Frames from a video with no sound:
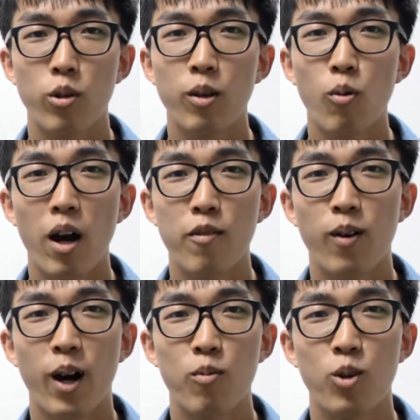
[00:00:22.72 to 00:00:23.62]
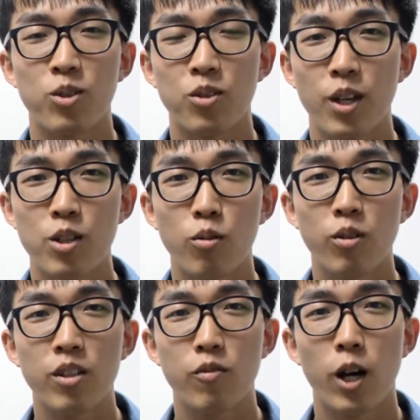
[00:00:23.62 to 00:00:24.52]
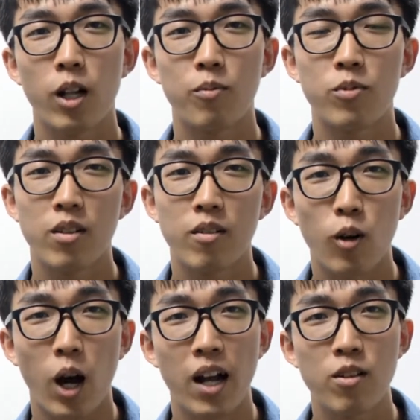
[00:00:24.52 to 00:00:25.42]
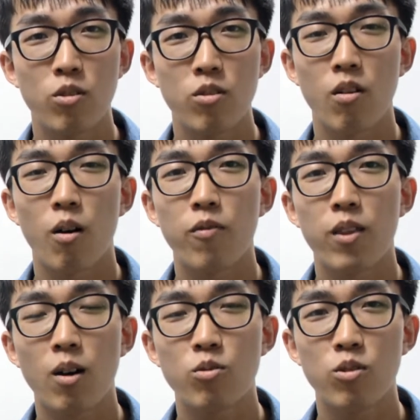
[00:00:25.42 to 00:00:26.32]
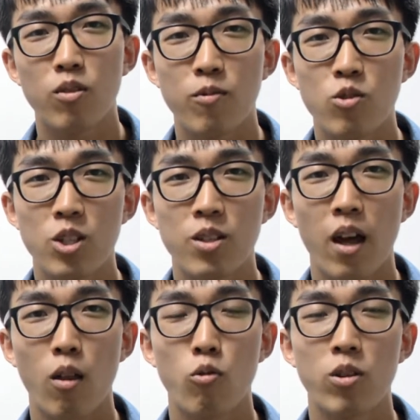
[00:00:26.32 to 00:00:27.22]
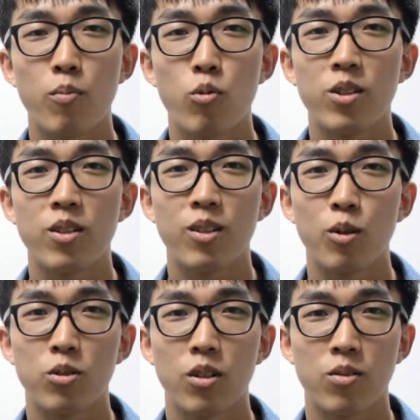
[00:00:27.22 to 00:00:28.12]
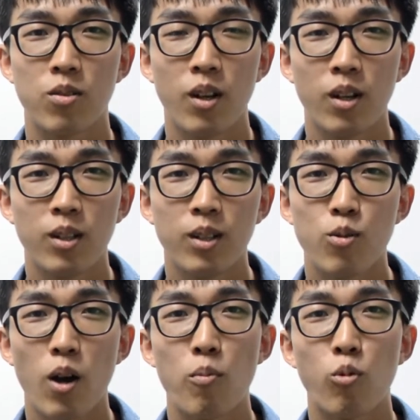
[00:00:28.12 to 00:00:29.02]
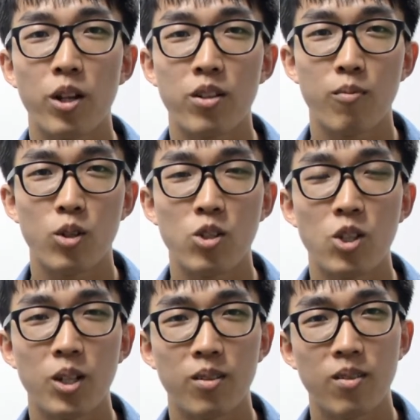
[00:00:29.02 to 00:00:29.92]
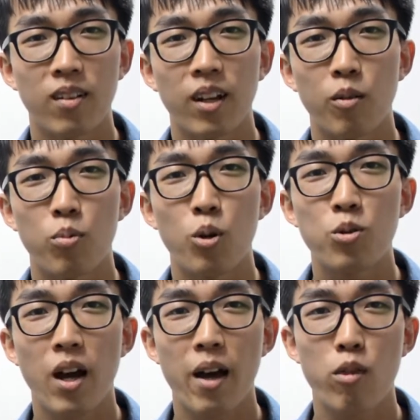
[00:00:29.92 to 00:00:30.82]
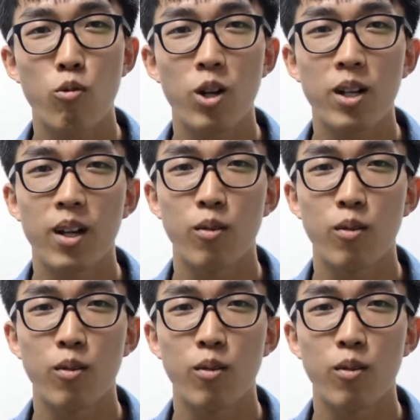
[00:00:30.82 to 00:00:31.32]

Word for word: 3D Wi-Fi was initially developed for hundreds of thousands of geeetech 3D printer users to upgrade their machines at the Prusa i3